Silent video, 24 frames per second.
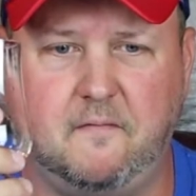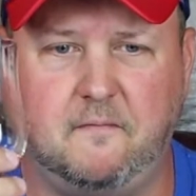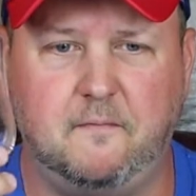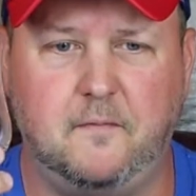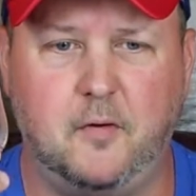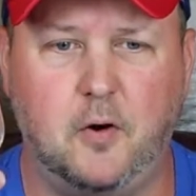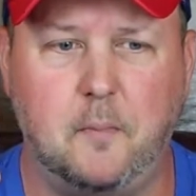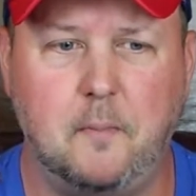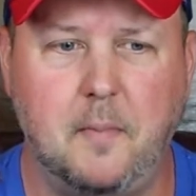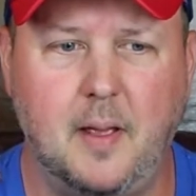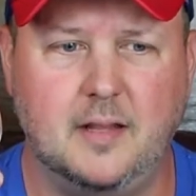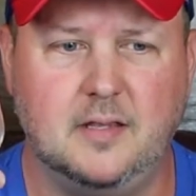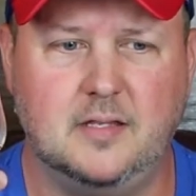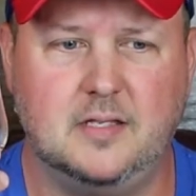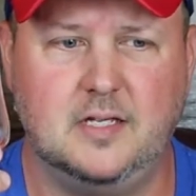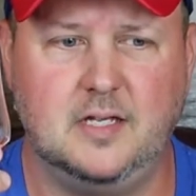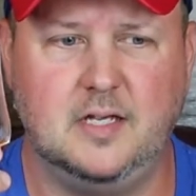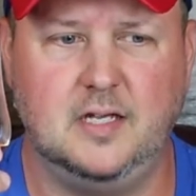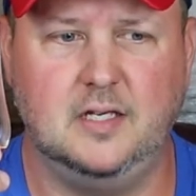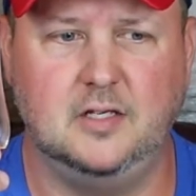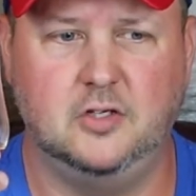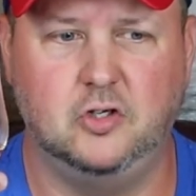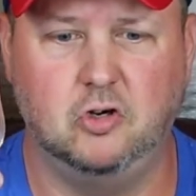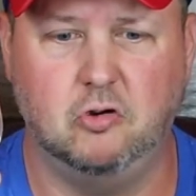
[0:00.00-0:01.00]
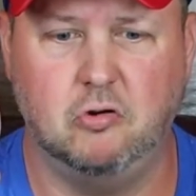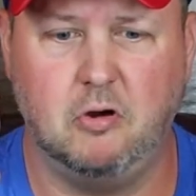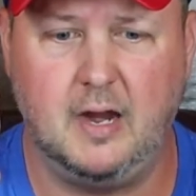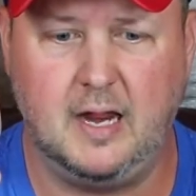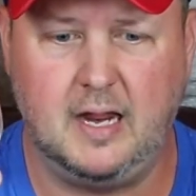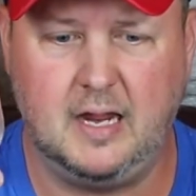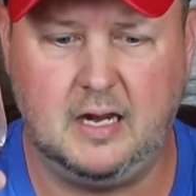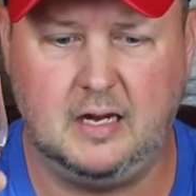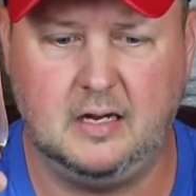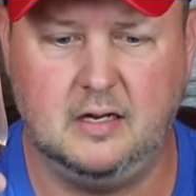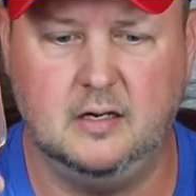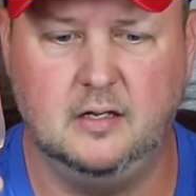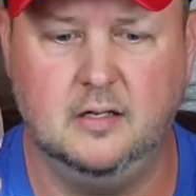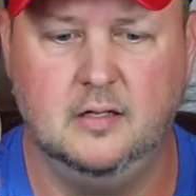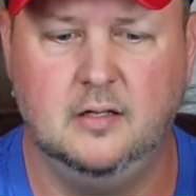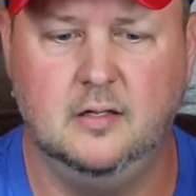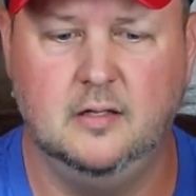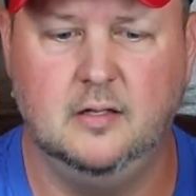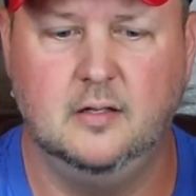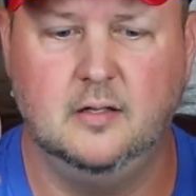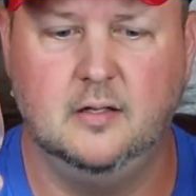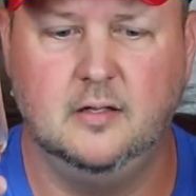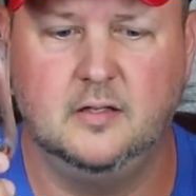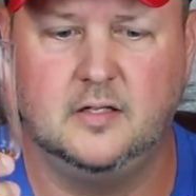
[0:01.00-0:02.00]
fermenting grain
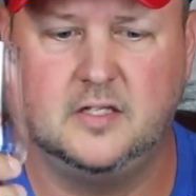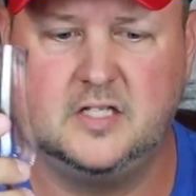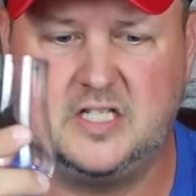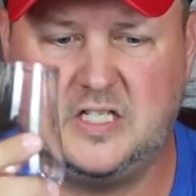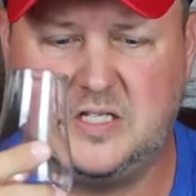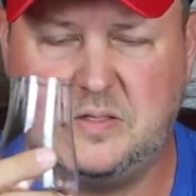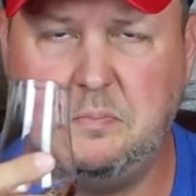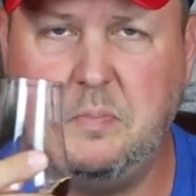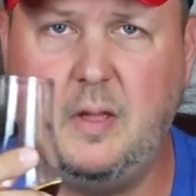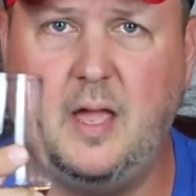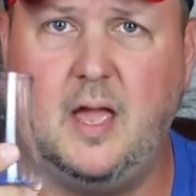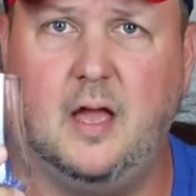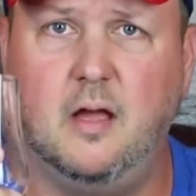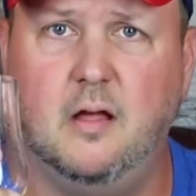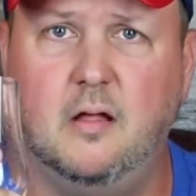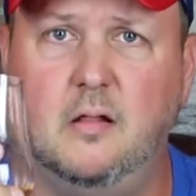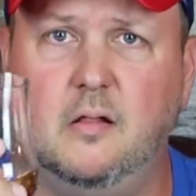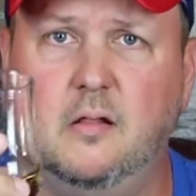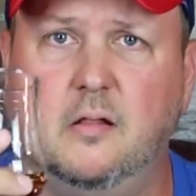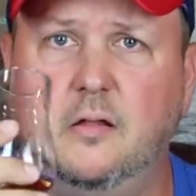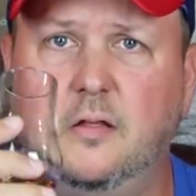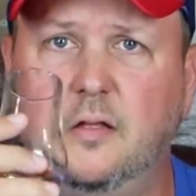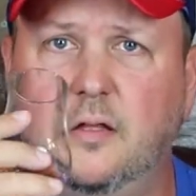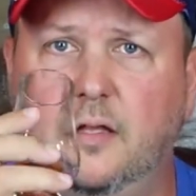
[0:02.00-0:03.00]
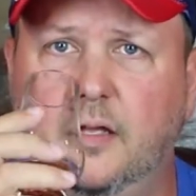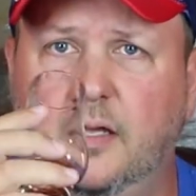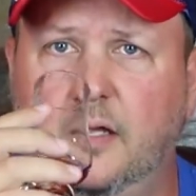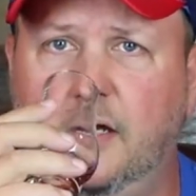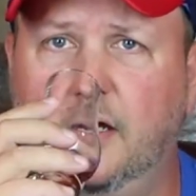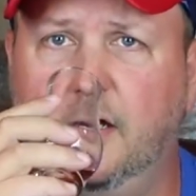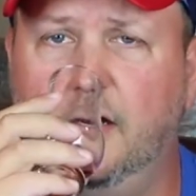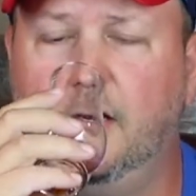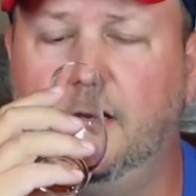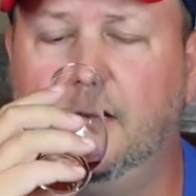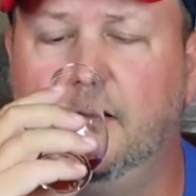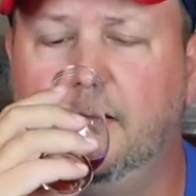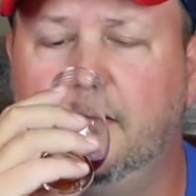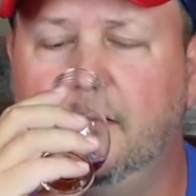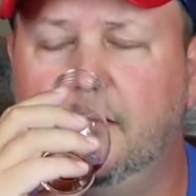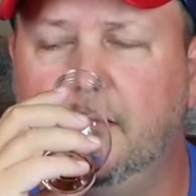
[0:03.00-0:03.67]
smell here.